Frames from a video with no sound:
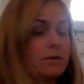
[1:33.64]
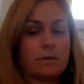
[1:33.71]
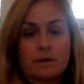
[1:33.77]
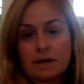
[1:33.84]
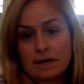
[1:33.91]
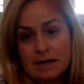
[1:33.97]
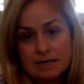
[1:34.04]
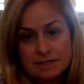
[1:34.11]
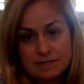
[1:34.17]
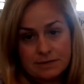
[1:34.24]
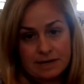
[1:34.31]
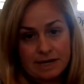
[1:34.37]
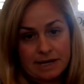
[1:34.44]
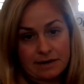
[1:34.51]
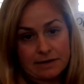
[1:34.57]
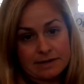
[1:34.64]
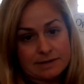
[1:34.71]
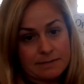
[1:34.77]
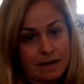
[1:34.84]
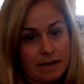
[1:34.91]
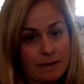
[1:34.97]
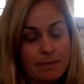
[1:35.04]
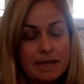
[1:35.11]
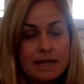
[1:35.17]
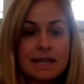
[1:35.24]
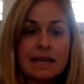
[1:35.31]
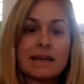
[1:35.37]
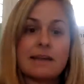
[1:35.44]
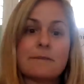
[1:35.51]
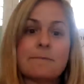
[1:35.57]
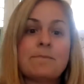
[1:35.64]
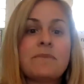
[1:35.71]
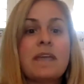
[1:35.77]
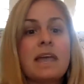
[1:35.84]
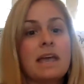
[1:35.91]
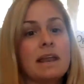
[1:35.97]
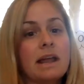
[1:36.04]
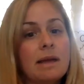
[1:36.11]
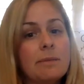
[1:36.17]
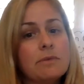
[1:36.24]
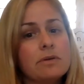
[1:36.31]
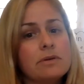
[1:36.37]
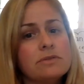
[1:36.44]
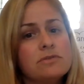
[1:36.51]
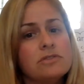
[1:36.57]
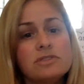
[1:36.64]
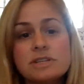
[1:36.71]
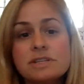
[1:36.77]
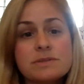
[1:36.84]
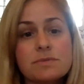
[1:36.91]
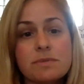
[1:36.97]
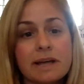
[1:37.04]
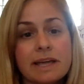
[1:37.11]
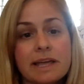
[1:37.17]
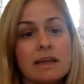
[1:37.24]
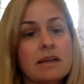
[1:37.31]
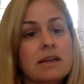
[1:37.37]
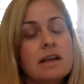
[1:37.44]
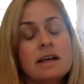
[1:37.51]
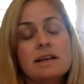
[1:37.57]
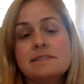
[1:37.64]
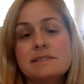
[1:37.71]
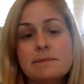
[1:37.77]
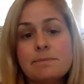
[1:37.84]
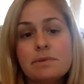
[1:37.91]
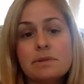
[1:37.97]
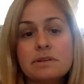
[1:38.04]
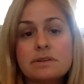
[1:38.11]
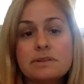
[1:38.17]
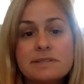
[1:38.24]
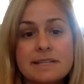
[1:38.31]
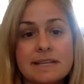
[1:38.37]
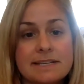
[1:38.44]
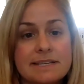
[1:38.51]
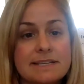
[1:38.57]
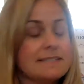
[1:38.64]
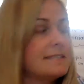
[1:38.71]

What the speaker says: organizer right here is my opinion. And I'm going to just write a simple little sentence